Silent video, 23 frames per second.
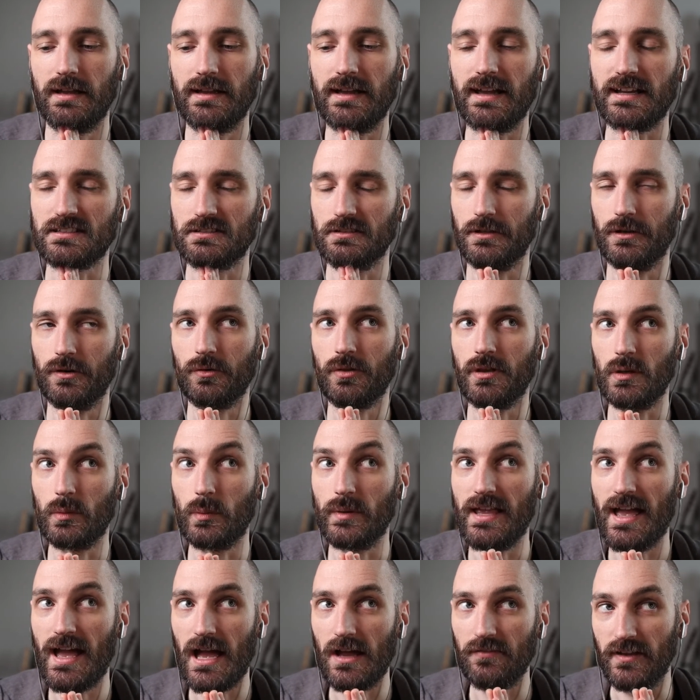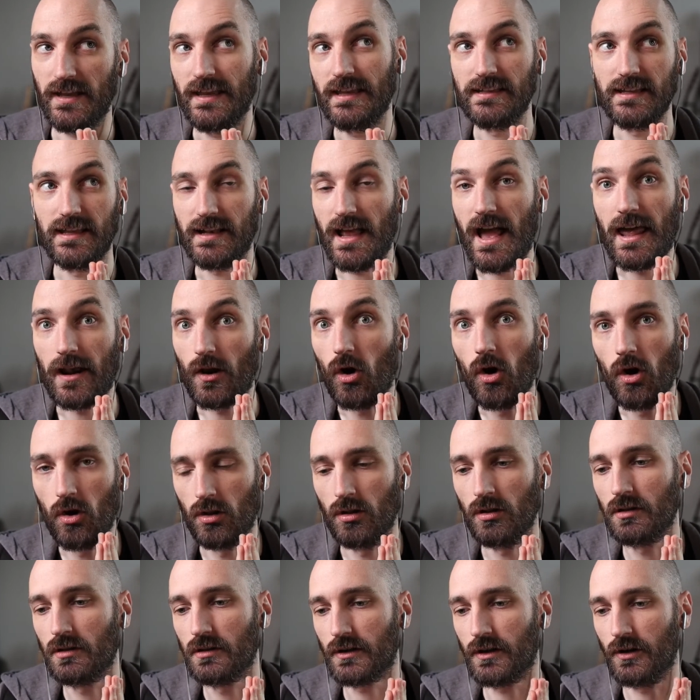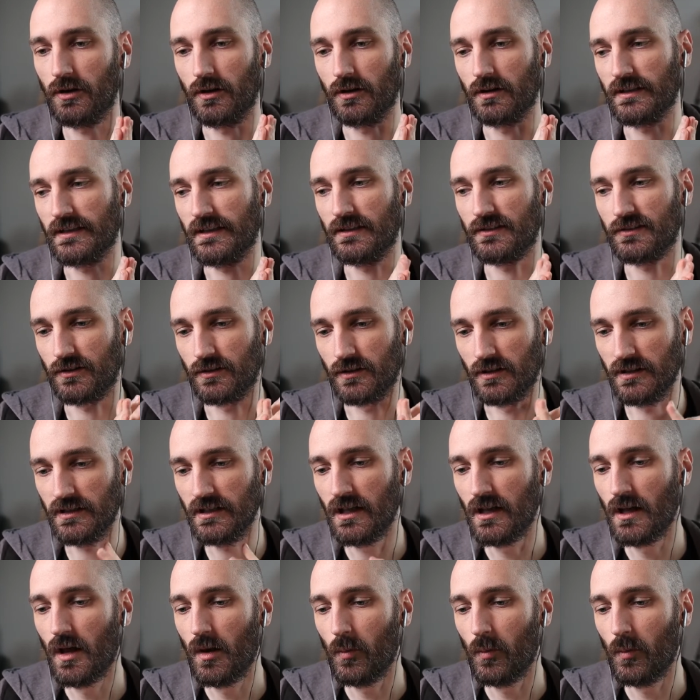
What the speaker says: Actually, I don't think we have a date at all currently internally,